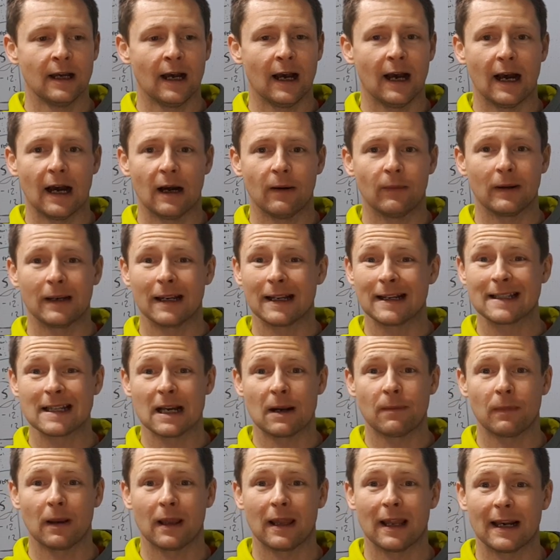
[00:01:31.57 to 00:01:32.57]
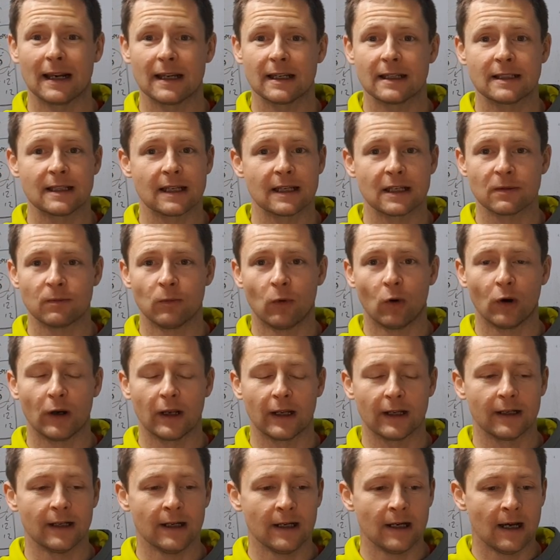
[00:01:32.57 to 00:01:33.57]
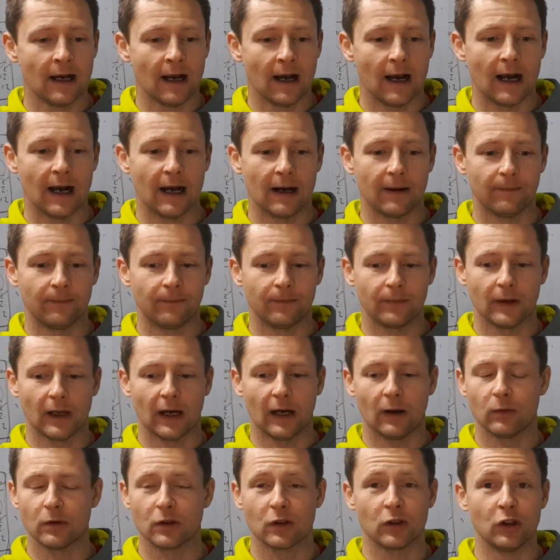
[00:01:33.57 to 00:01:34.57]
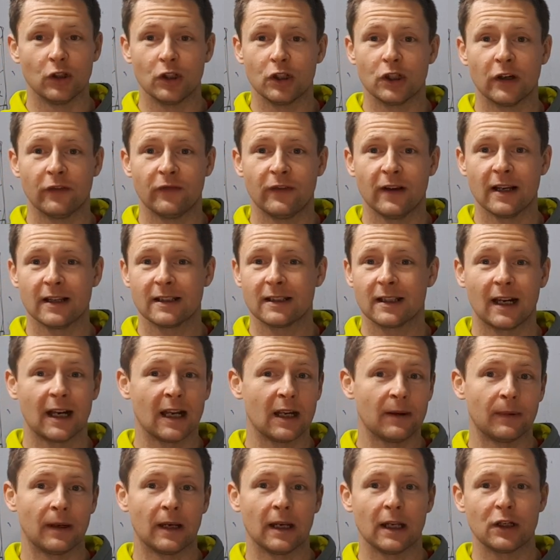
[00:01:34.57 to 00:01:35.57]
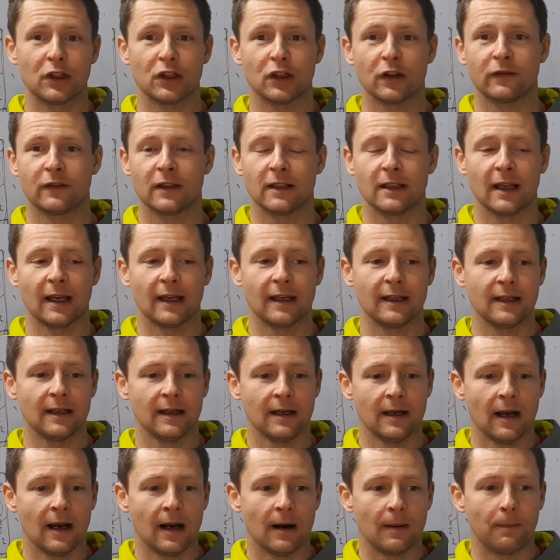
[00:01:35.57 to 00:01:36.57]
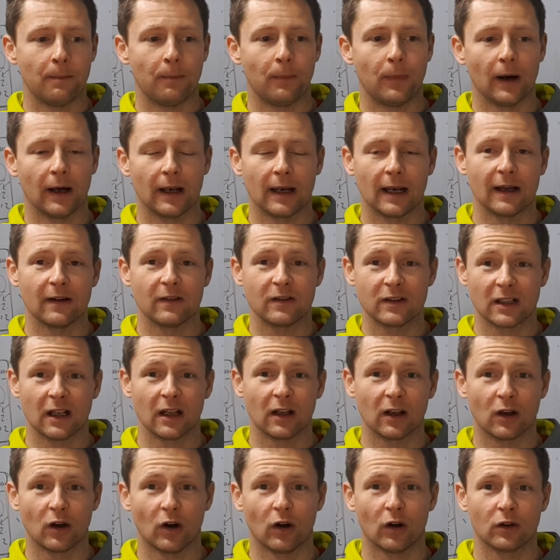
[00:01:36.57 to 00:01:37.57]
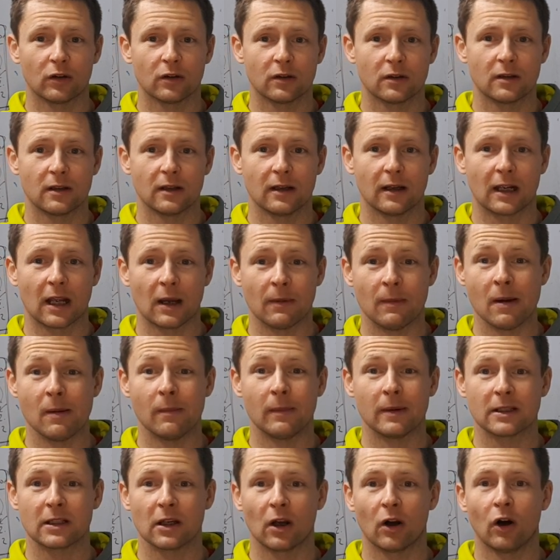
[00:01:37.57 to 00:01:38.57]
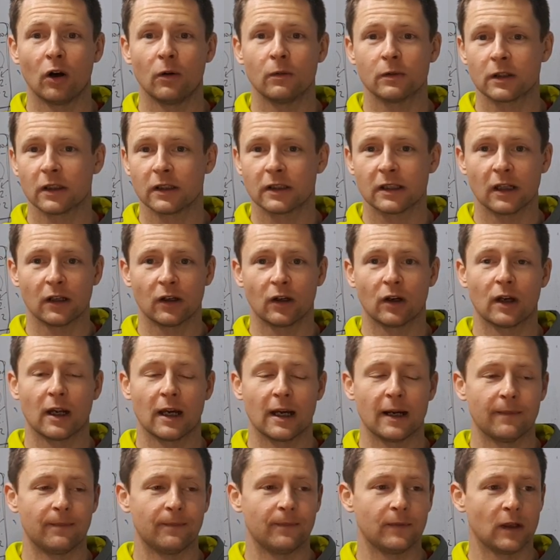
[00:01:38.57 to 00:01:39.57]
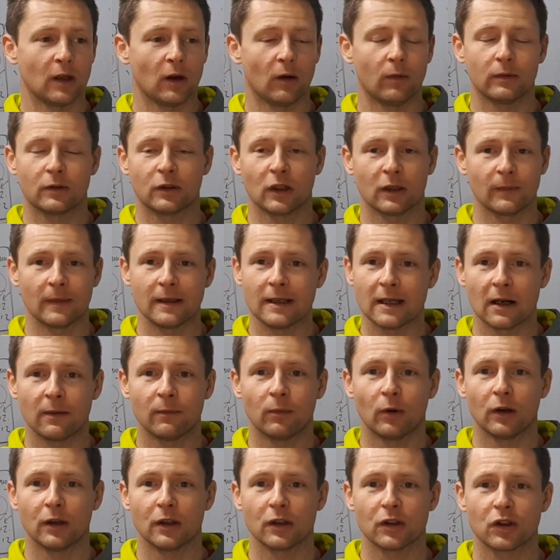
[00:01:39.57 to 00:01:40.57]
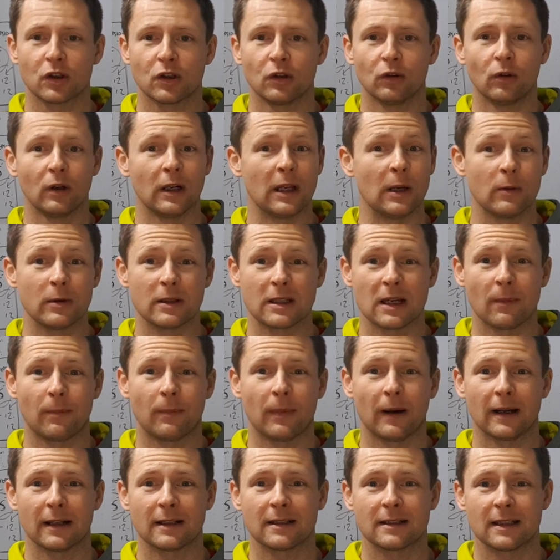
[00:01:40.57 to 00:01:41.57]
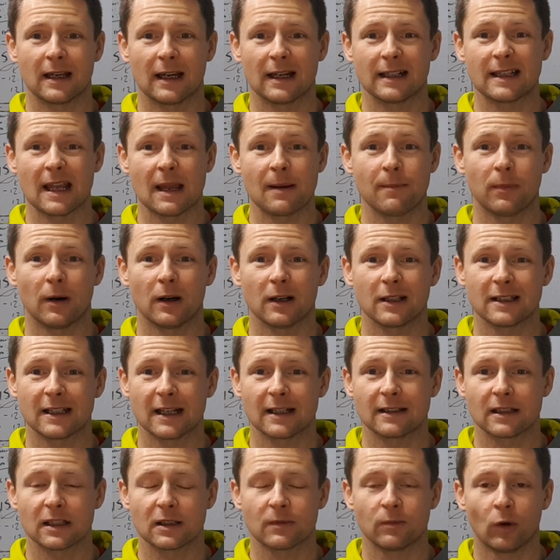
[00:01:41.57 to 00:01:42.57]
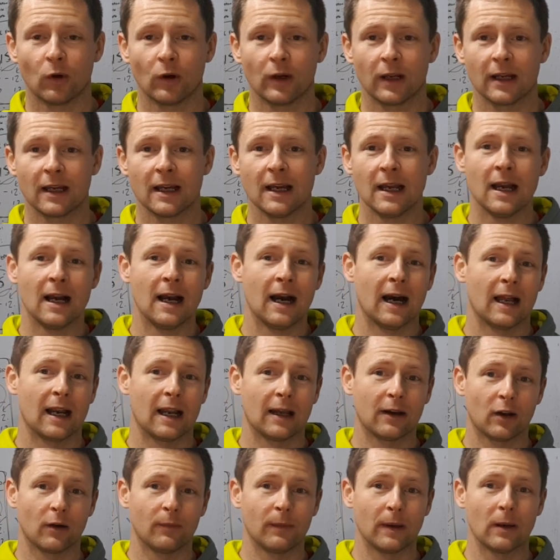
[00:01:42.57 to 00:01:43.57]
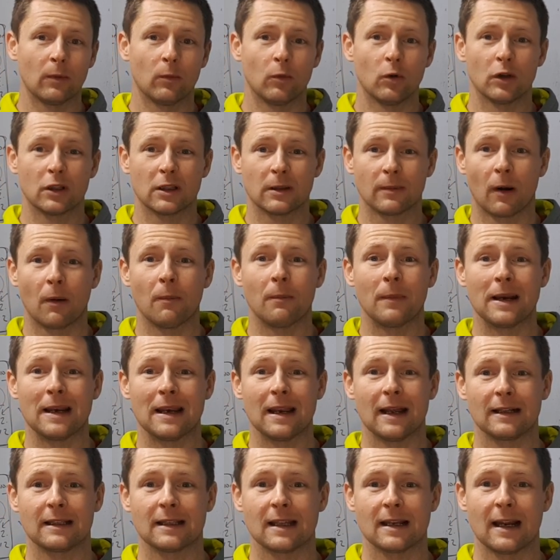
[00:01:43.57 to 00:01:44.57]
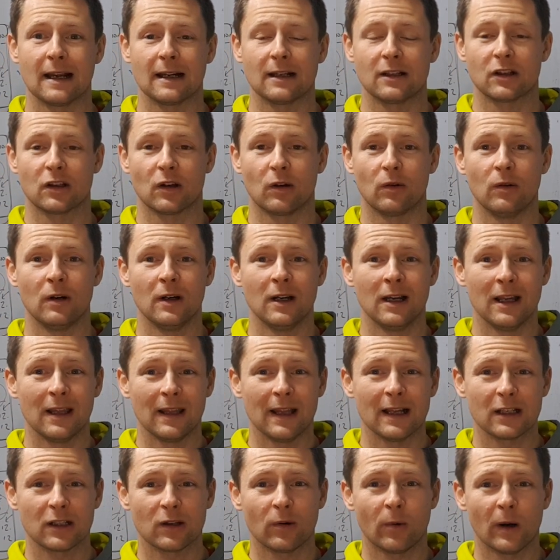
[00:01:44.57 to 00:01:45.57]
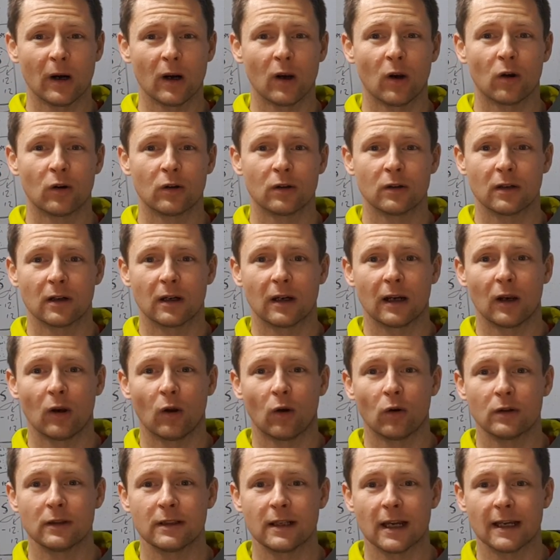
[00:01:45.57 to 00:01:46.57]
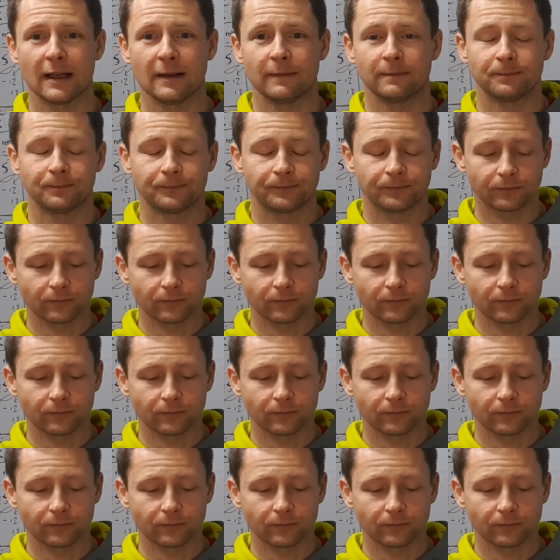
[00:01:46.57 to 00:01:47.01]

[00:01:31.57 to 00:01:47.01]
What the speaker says: An example of that is this morning. I was an early shift yesterday, I'm a late shift today, but I still got commitments at home. So I still got, took my young boy to school. He was up at 6:10 this morning, and I'm going to be in work till about midnight tonight. So that's quite a long day.